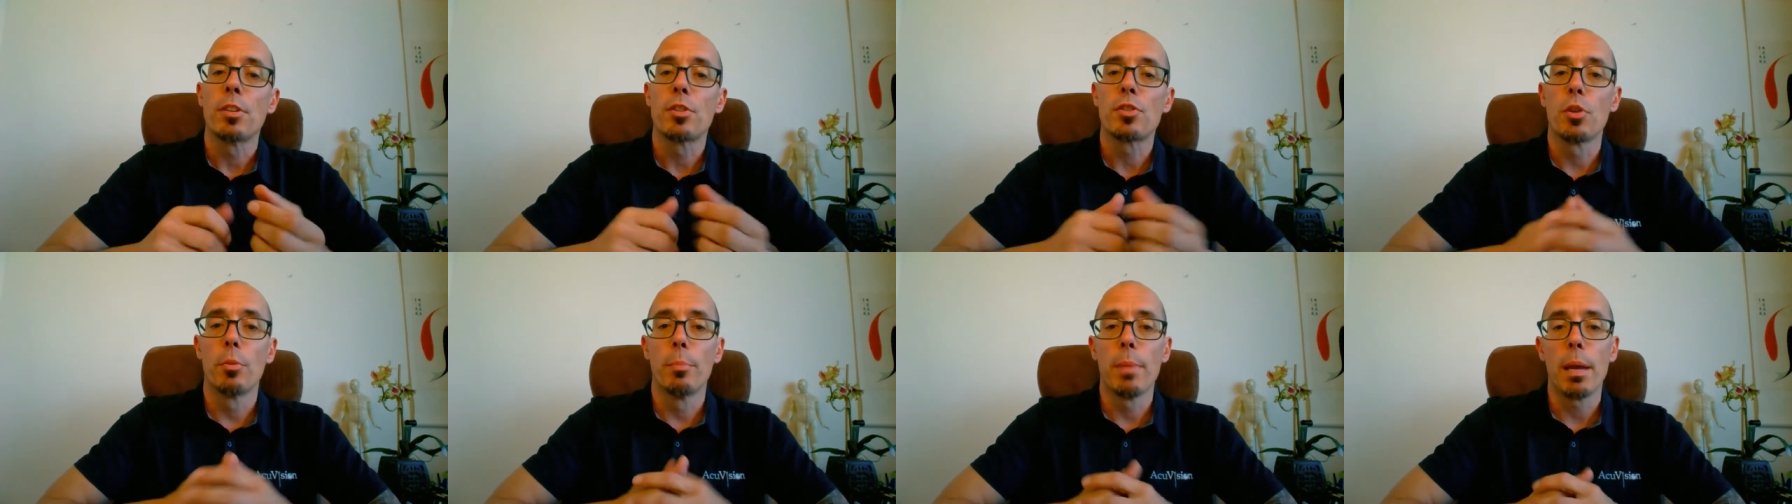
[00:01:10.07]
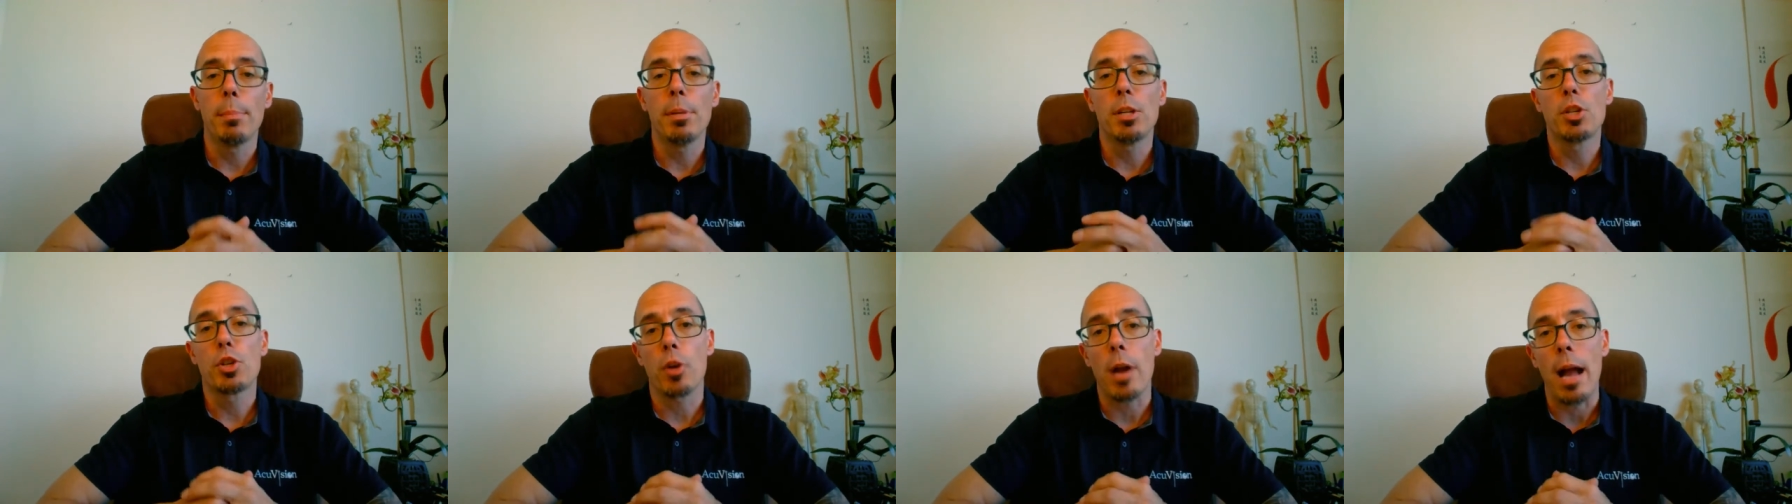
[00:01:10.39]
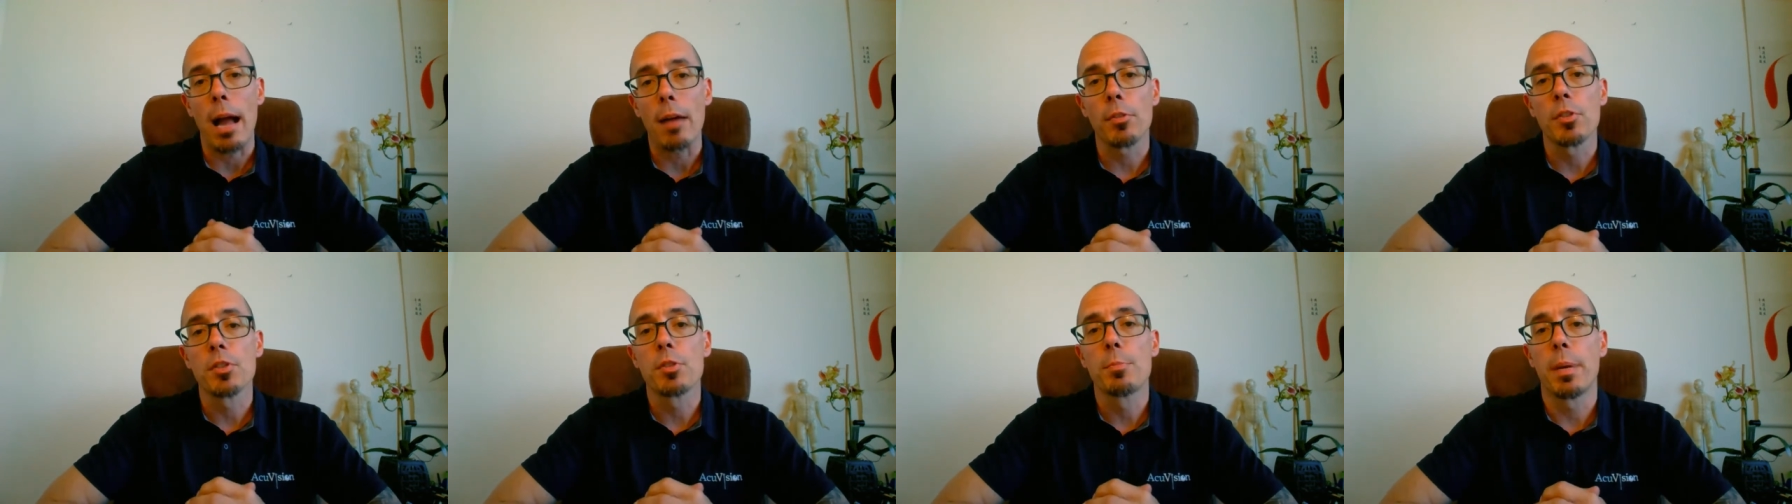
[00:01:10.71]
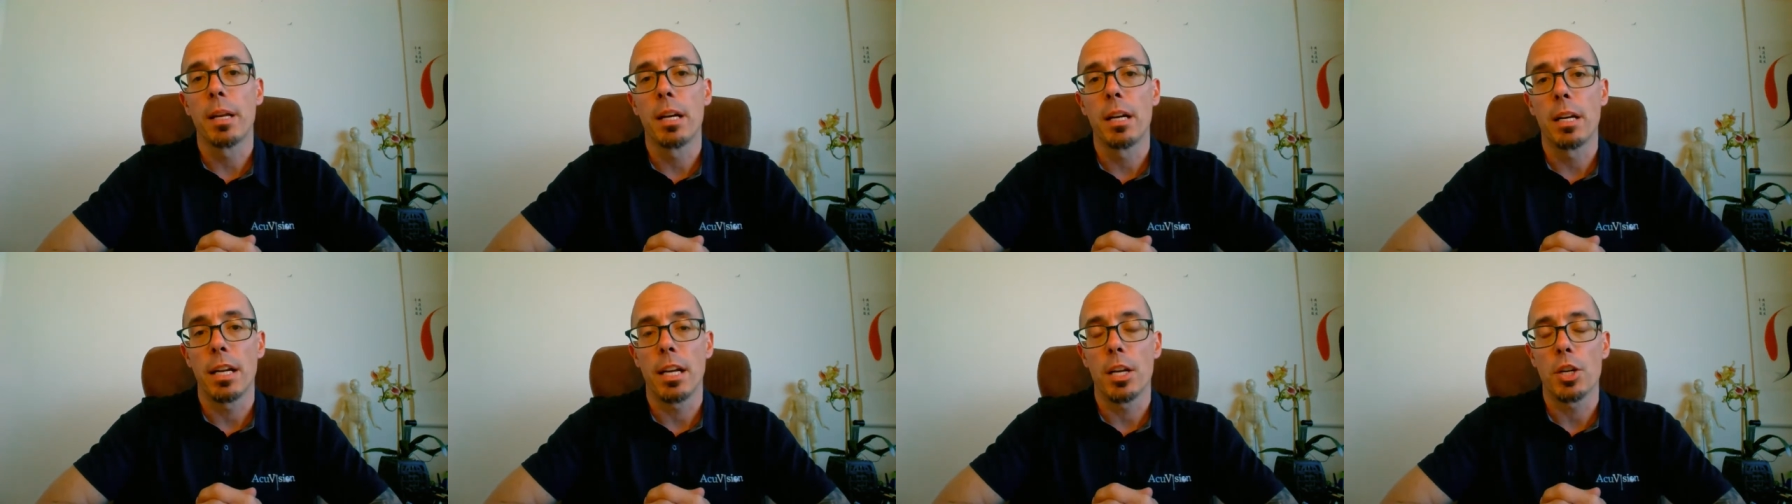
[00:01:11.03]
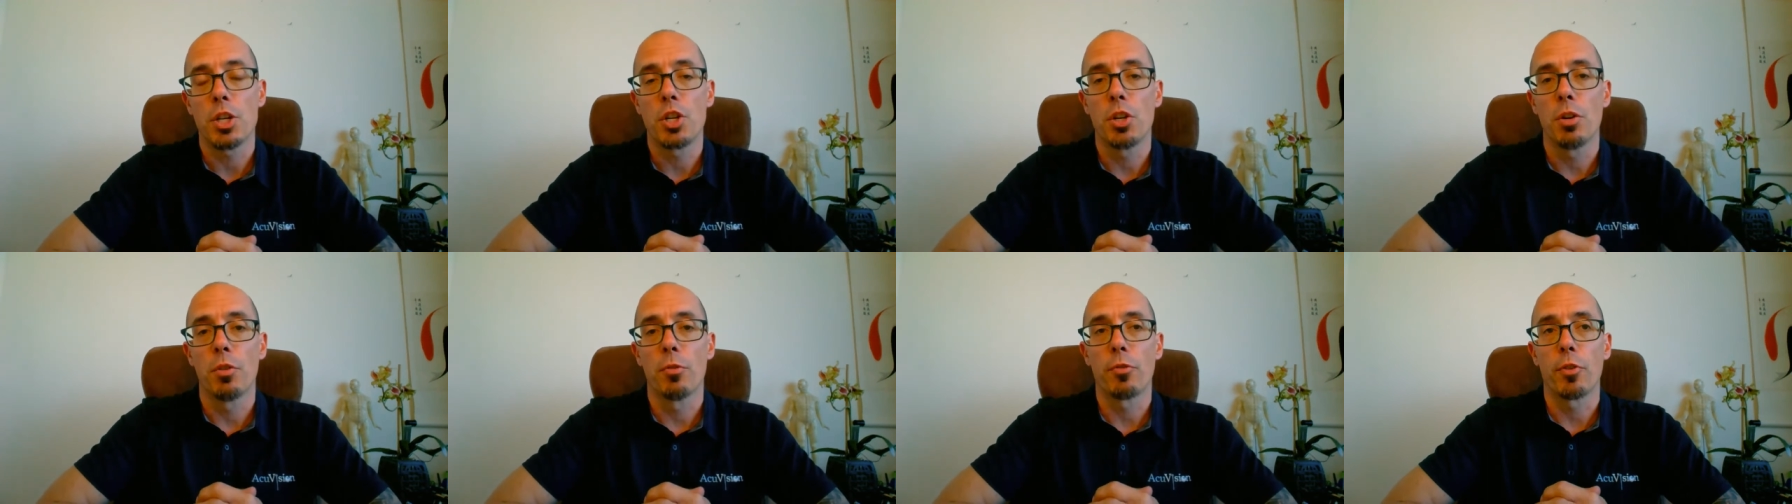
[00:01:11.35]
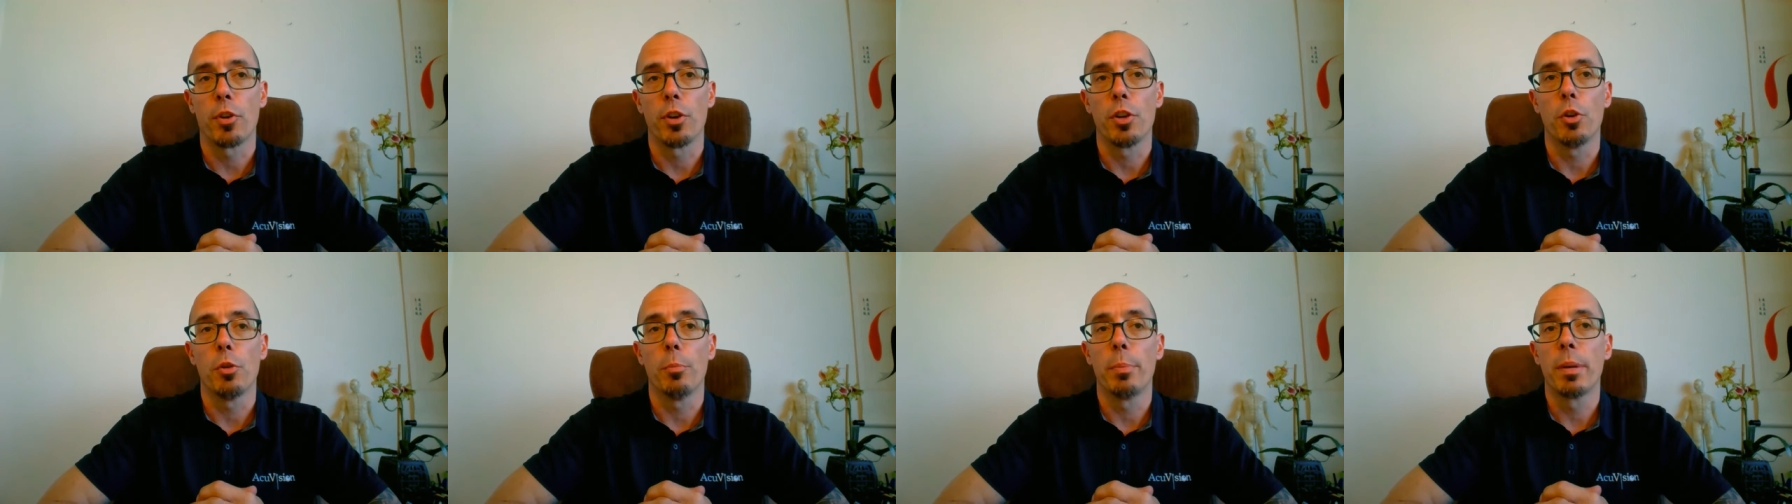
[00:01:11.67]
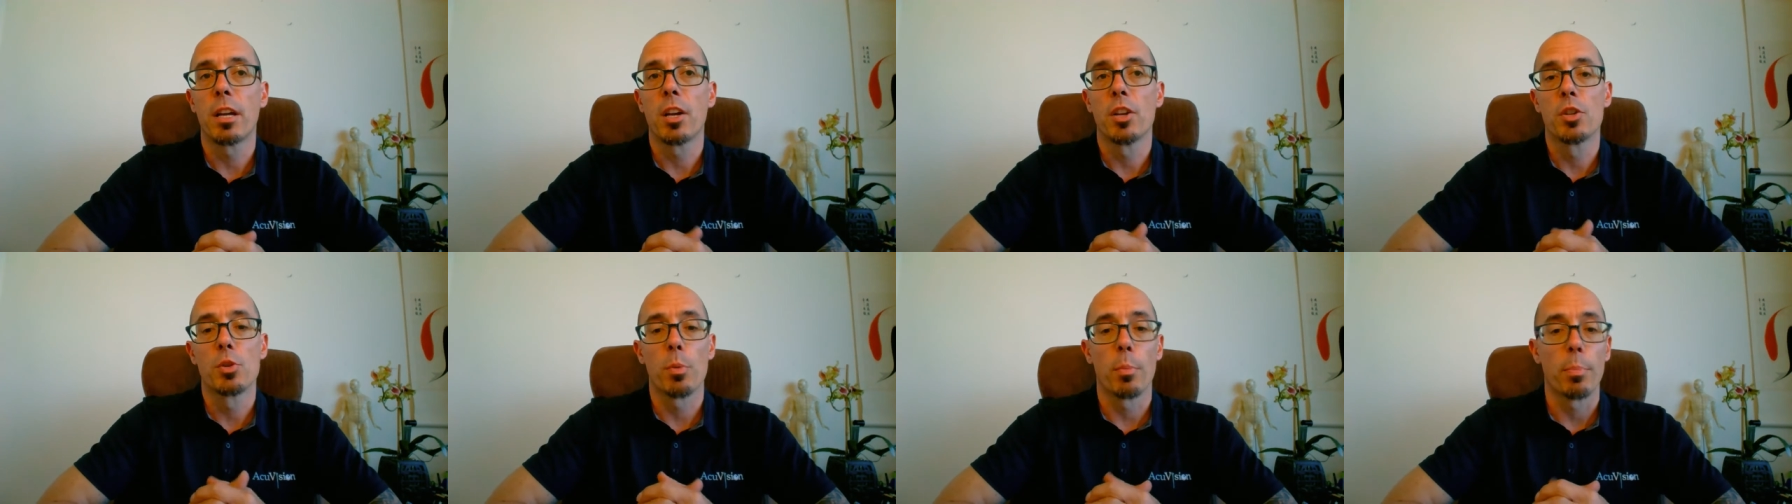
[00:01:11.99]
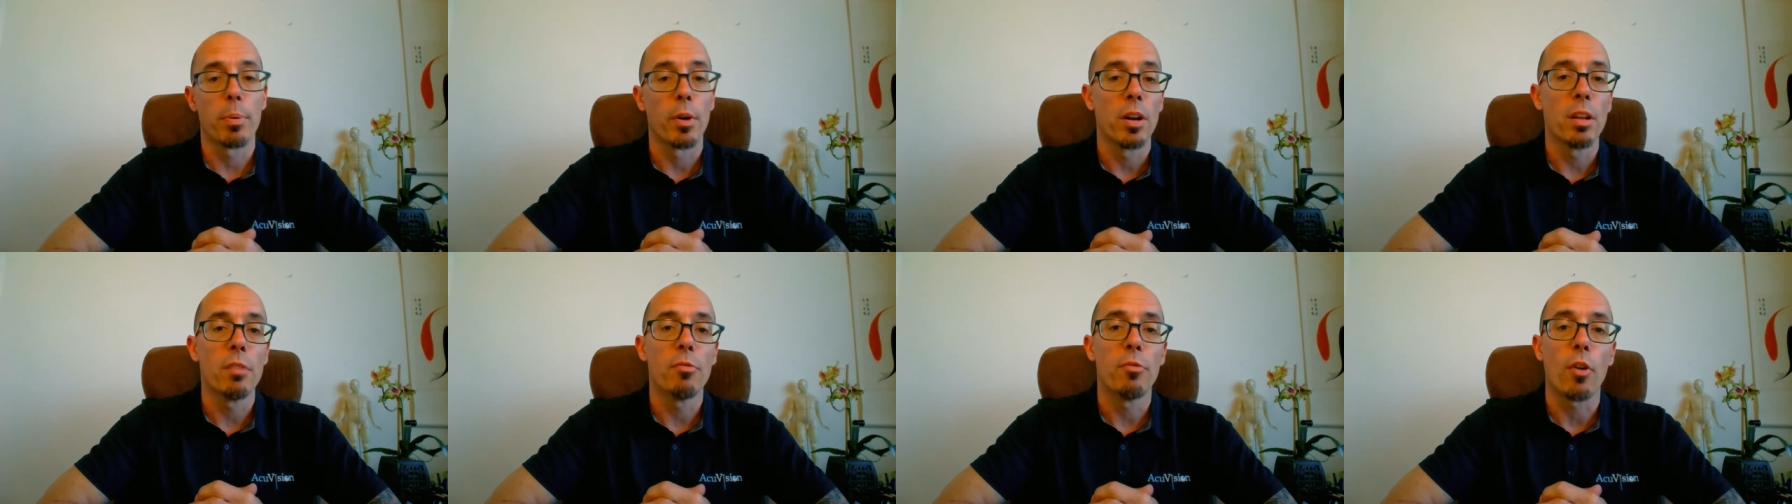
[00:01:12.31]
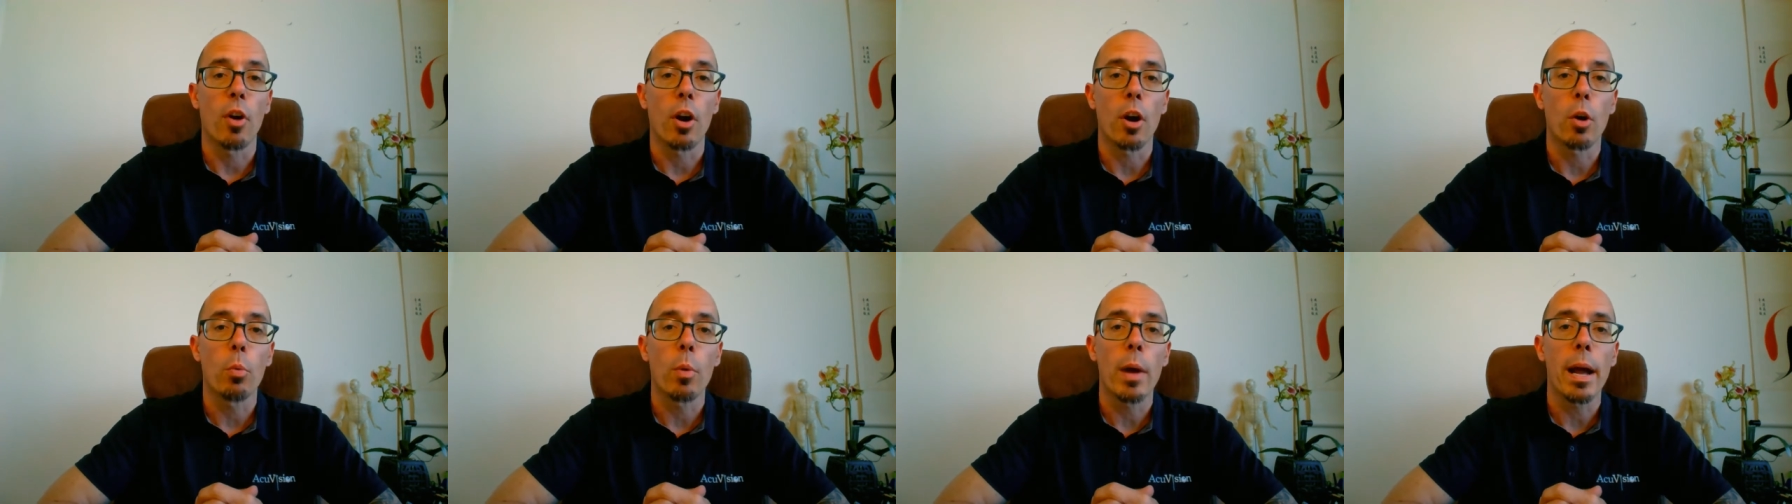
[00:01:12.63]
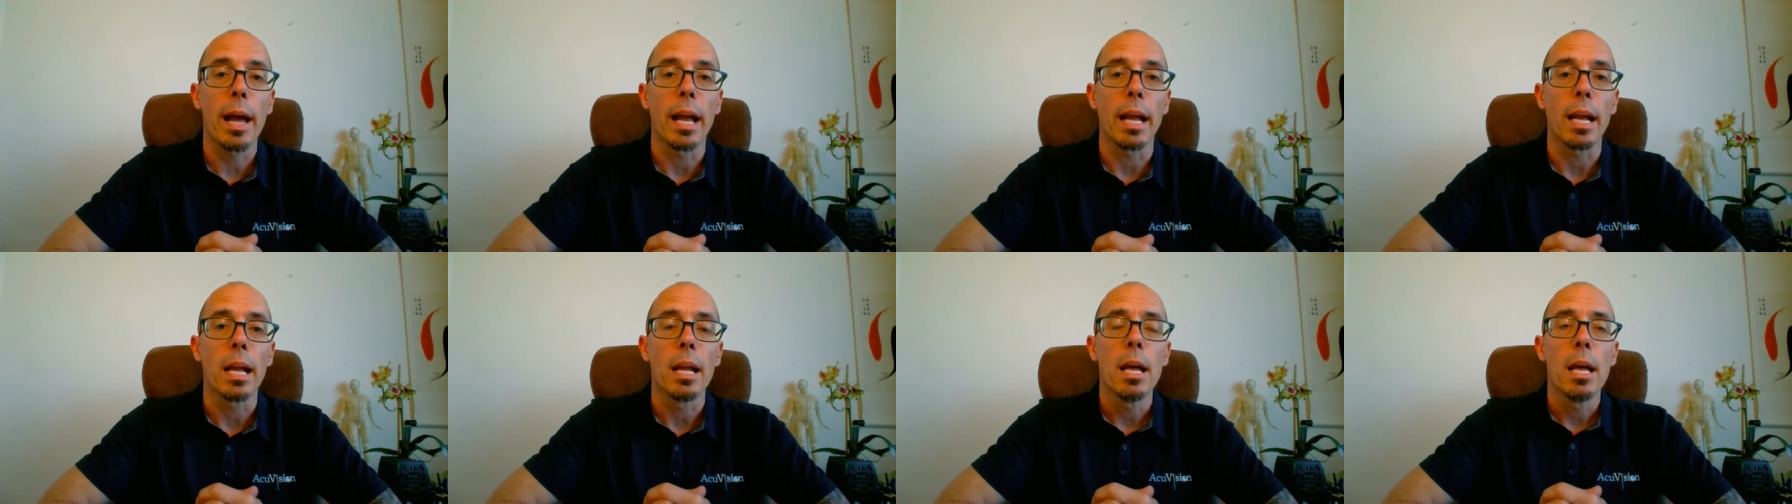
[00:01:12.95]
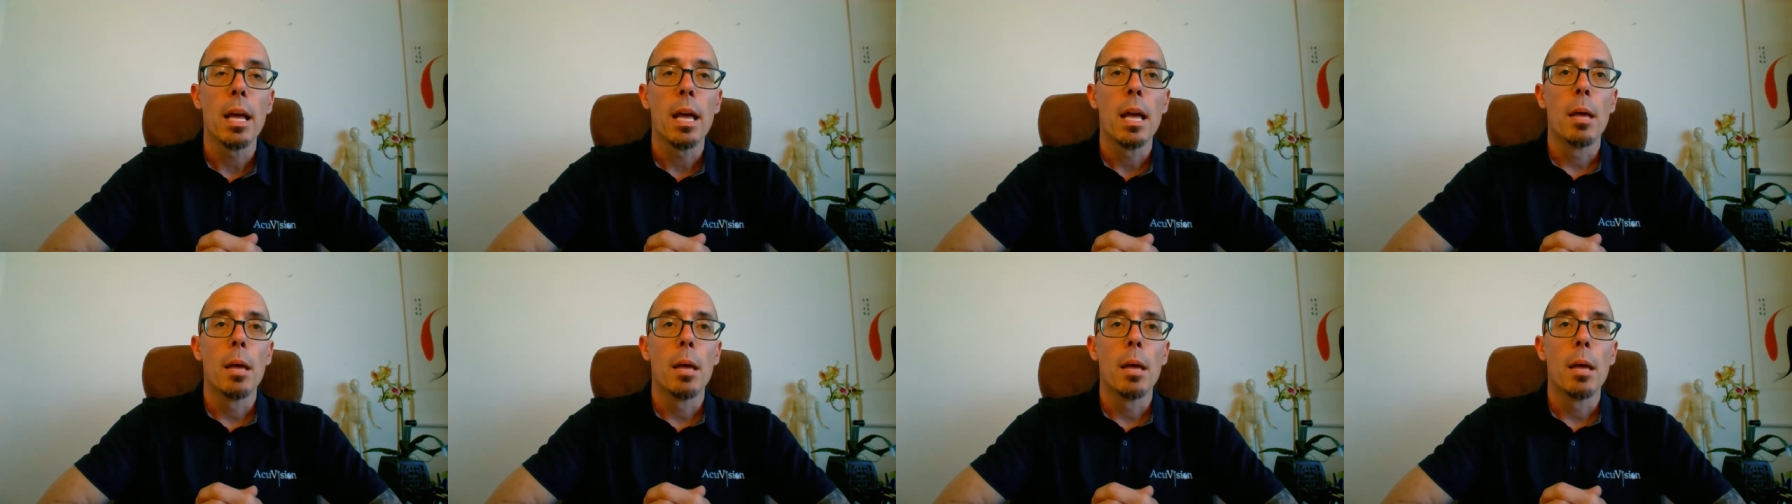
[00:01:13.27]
So maybe travel's been an issue for you because we're pretty far away.